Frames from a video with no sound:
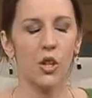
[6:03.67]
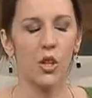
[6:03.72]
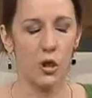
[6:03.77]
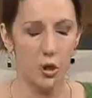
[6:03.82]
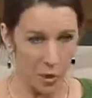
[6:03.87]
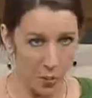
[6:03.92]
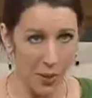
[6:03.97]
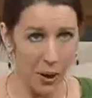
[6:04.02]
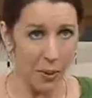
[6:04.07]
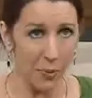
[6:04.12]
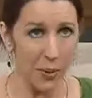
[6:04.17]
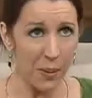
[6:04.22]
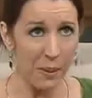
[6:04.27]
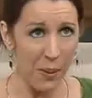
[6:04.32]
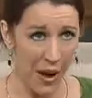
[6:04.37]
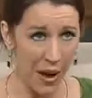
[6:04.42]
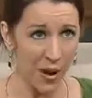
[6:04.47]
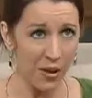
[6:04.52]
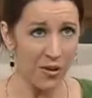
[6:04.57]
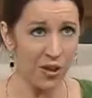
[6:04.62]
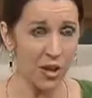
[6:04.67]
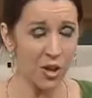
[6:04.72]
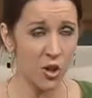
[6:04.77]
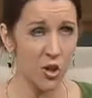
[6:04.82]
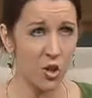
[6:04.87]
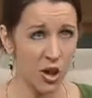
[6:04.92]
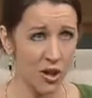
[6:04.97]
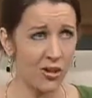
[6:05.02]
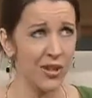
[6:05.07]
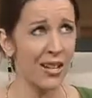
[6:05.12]
you better be better than
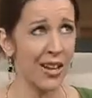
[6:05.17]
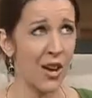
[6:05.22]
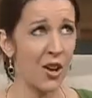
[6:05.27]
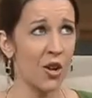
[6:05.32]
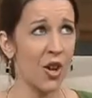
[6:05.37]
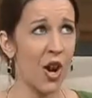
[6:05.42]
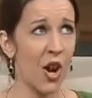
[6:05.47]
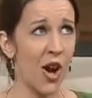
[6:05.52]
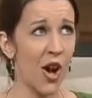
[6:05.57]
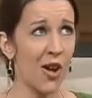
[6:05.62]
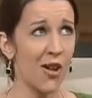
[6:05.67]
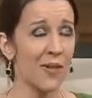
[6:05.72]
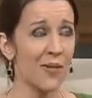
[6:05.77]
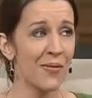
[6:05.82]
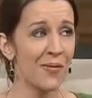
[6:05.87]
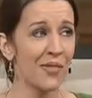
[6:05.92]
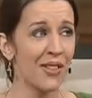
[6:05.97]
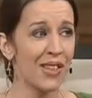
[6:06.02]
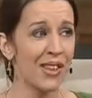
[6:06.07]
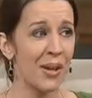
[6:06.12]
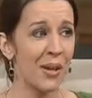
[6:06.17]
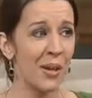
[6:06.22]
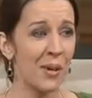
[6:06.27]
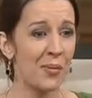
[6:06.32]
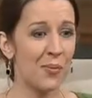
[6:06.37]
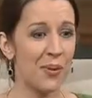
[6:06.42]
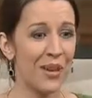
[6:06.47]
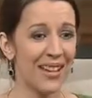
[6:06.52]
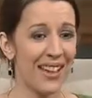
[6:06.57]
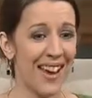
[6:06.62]
drugs and alcohol,
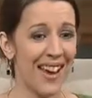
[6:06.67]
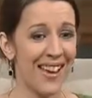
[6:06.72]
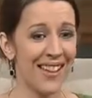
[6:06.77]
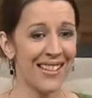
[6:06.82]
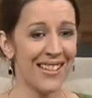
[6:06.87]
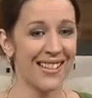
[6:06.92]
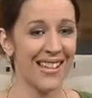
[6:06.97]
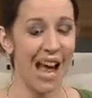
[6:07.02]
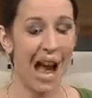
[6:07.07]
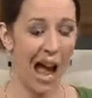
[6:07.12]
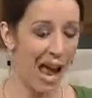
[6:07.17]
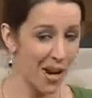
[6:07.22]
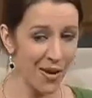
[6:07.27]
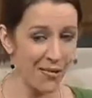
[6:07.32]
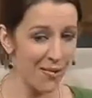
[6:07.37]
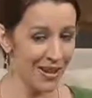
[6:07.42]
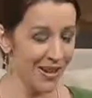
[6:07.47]
because I don't want